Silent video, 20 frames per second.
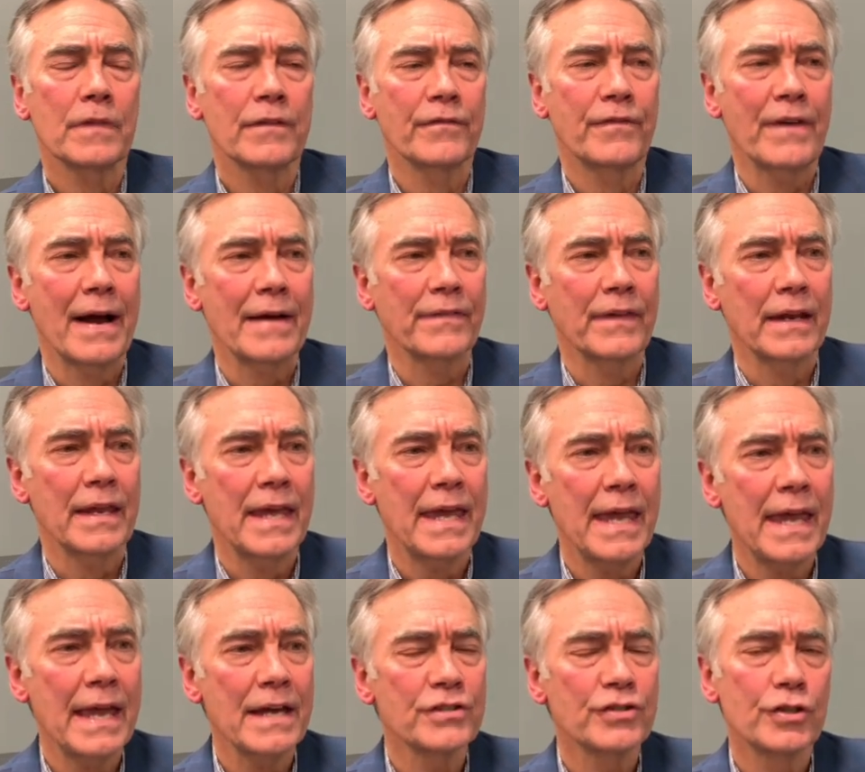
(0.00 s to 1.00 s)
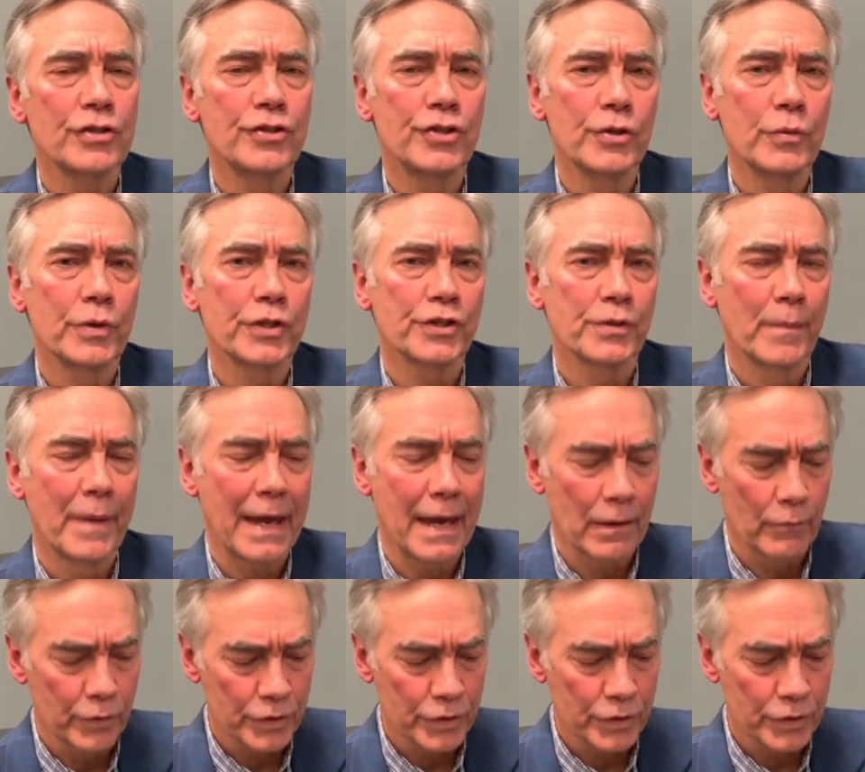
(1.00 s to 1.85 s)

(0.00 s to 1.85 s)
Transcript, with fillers: the fact that he, as a Jewish man,